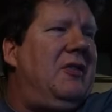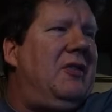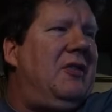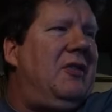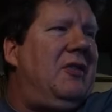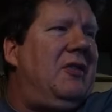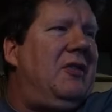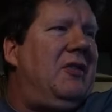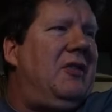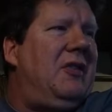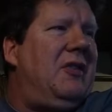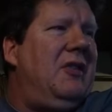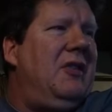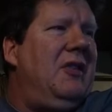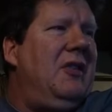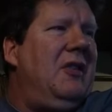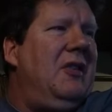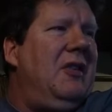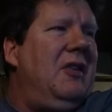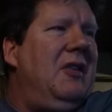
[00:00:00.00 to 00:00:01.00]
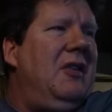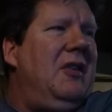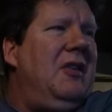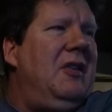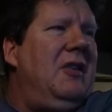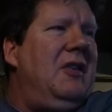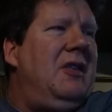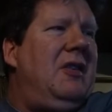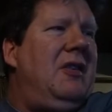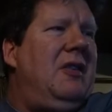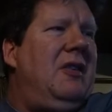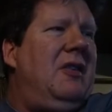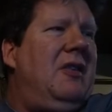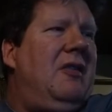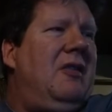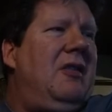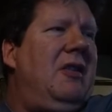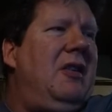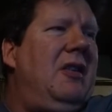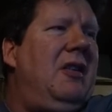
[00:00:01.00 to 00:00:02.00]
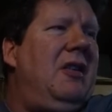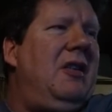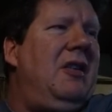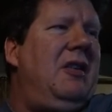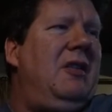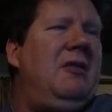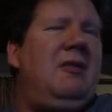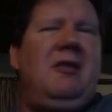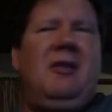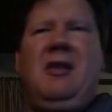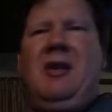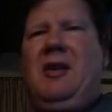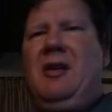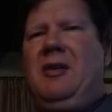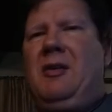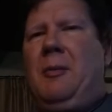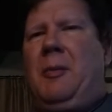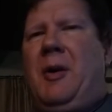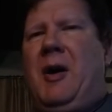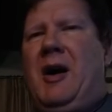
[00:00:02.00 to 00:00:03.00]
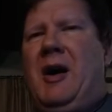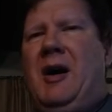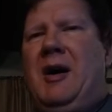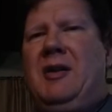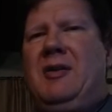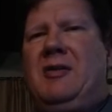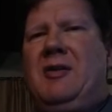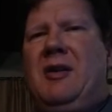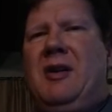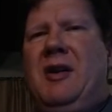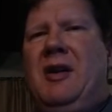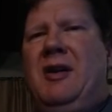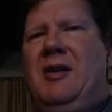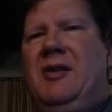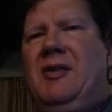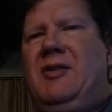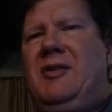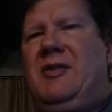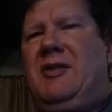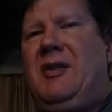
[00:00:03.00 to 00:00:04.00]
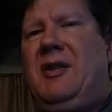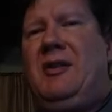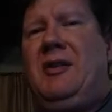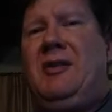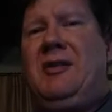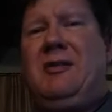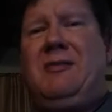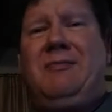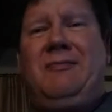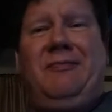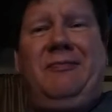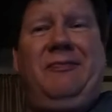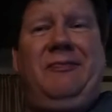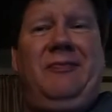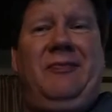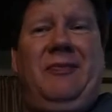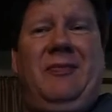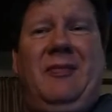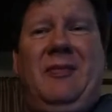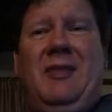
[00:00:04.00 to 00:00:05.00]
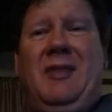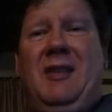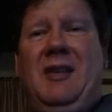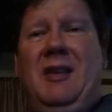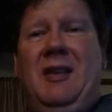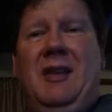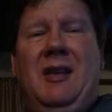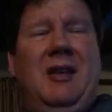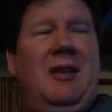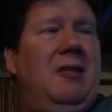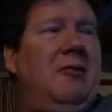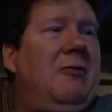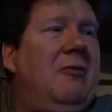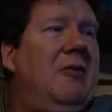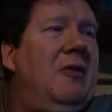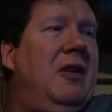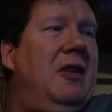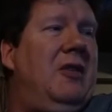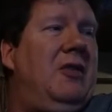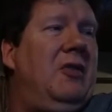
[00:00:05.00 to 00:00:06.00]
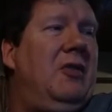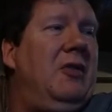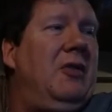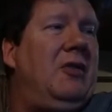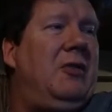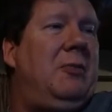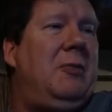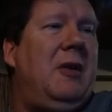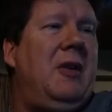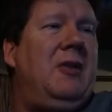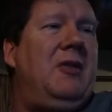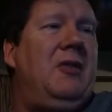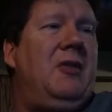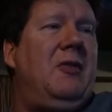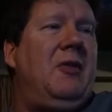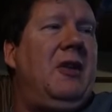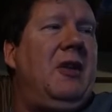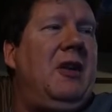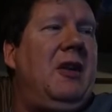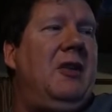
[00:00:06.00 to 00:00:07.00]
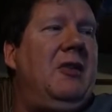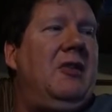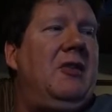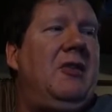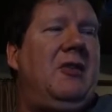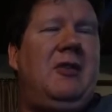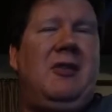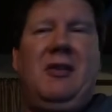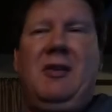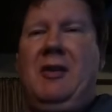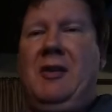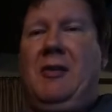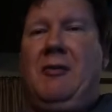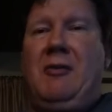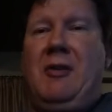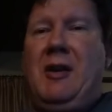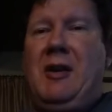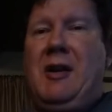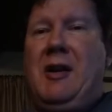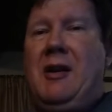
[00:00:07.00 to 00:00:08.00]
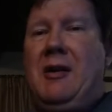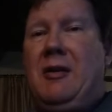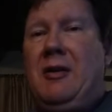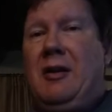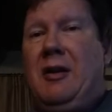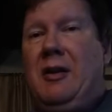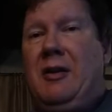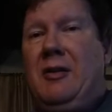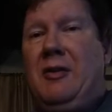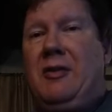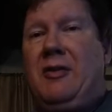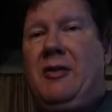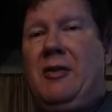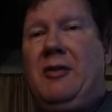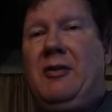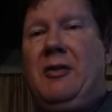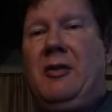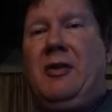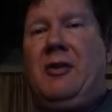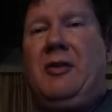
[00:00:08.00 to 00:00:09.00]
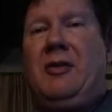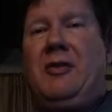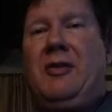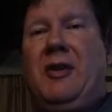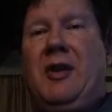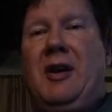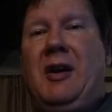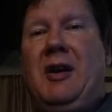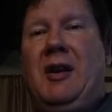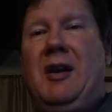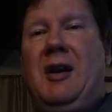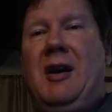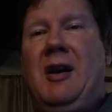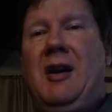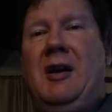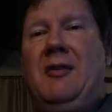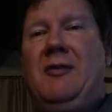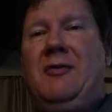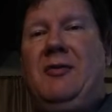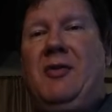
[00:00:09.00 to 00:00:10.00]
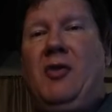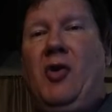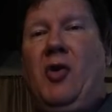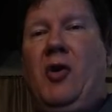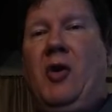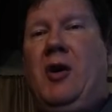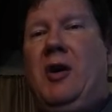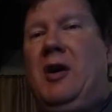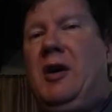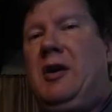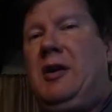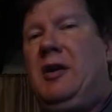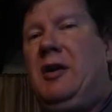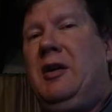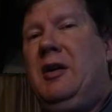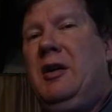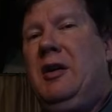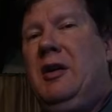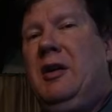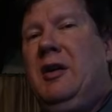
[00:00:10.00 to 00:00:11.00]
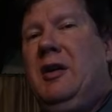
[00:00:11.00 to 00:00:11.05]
are just you know, you, you, the Padres, they're they're way too expensive against you know right now Arizona looks like a live dog.